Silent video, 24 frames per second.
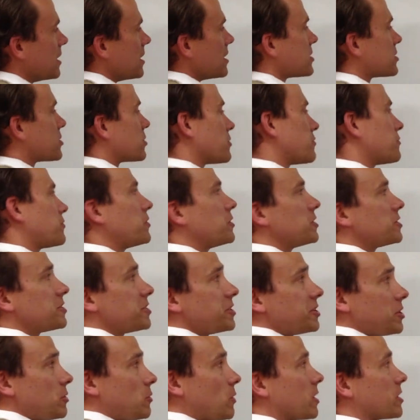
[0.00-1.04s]
so the first
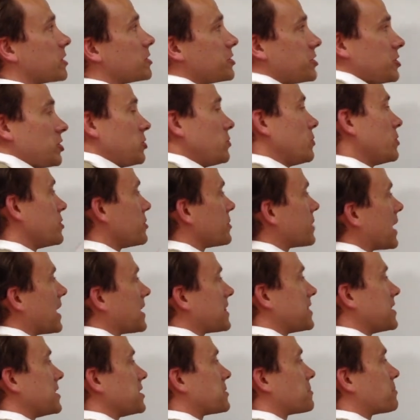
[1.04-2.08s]
thing you want to do when you
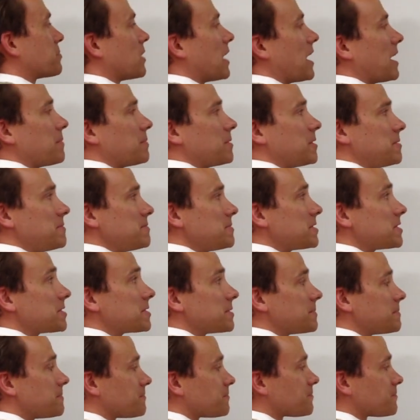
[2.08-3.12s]
got these problems